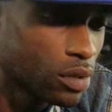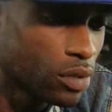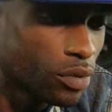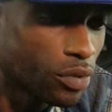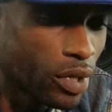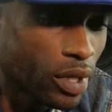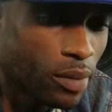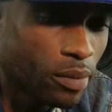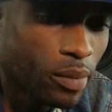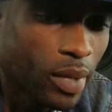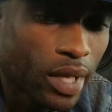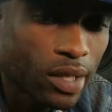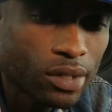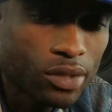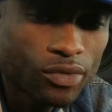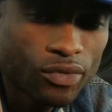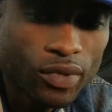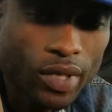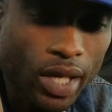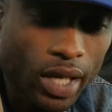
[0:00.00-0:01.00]
Grandmaster
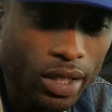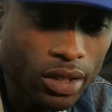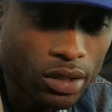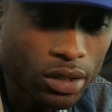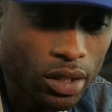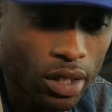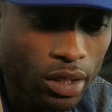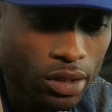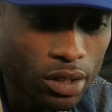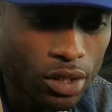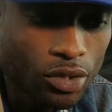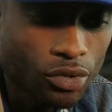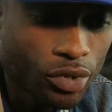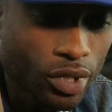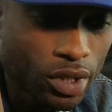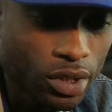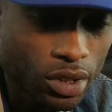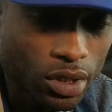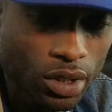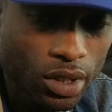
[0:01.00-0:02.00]
Flash and that
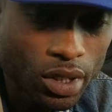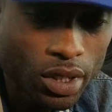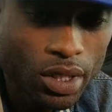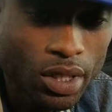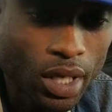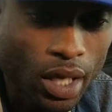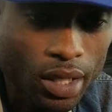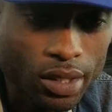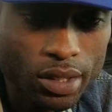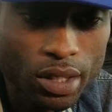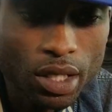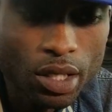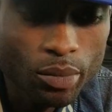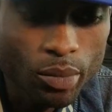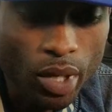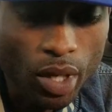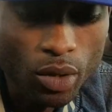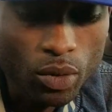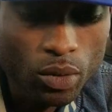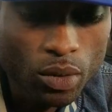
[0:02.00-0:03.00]
generation, and Nas came
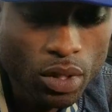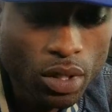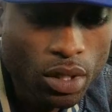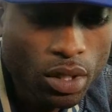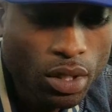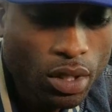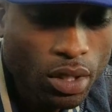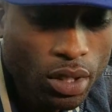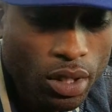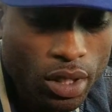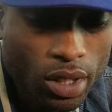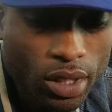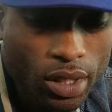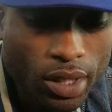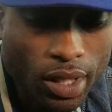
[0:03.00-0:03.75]
out and